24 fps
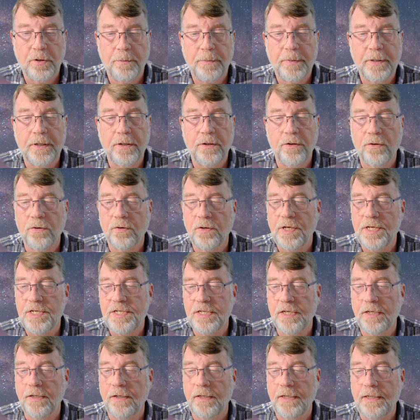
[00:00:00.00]
of noise
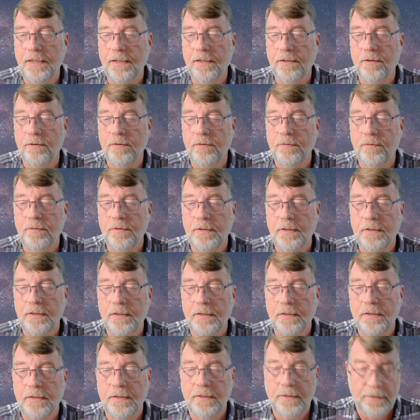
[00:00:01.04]
in here
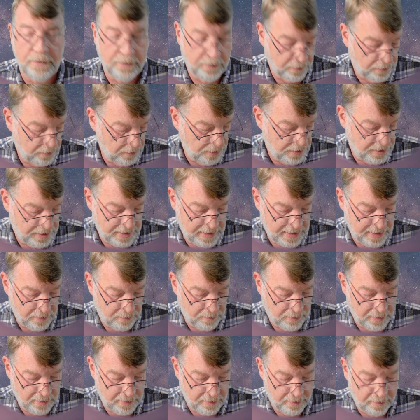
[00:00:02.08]
in the good sound
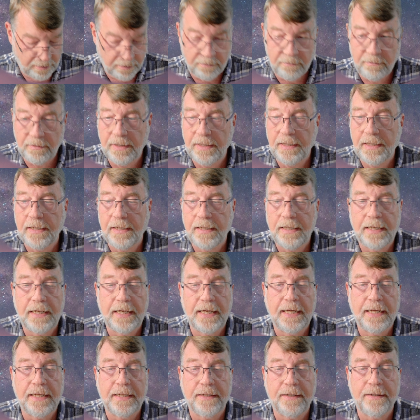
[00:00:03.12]
one,
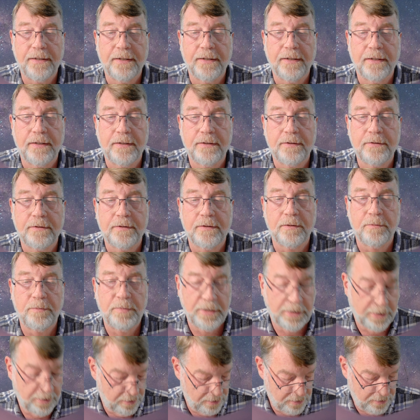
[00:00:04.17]
and a
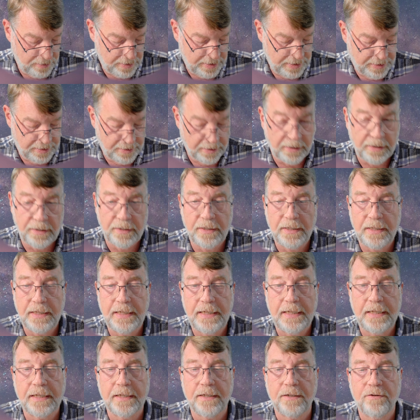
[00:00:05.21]
bit of noise in
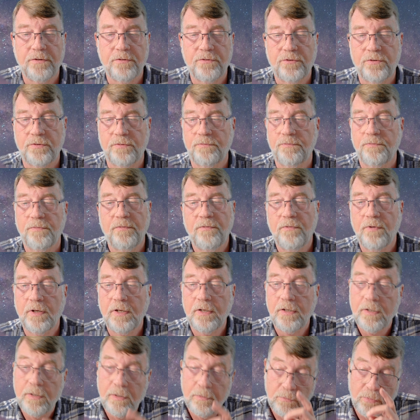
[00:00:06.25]
the
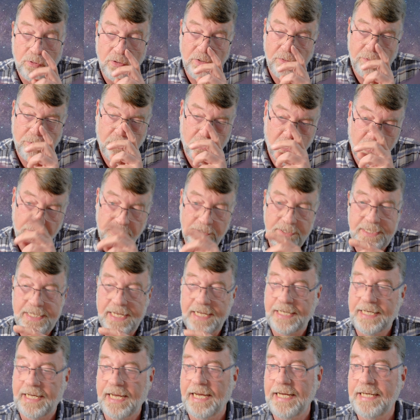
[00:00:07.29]
0.4 of a
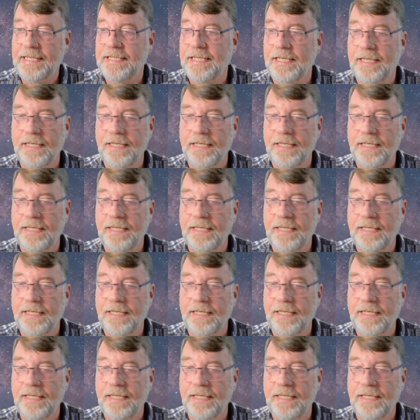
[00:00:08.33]
decade.